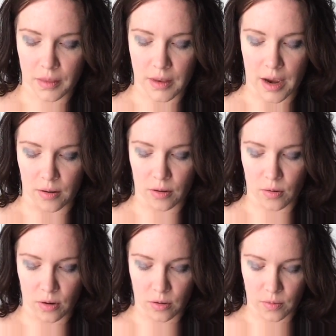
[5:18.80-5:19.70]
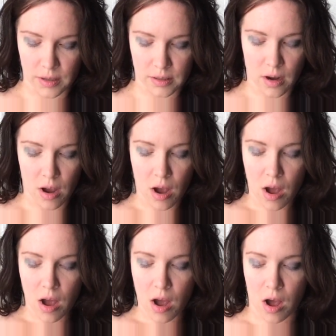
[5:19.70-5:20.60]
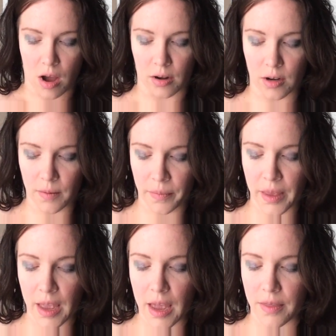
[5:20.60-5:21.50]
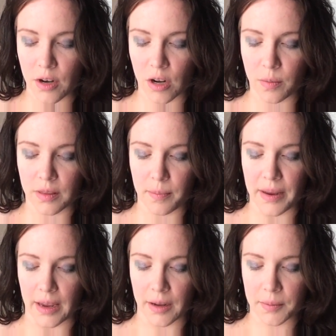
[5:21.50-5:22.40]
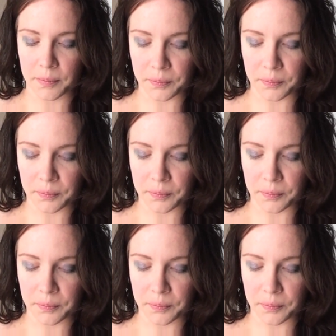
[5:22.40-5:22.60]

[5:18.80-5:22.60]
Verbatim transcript: The outer corner was Honor. And then you're gonna put the pink.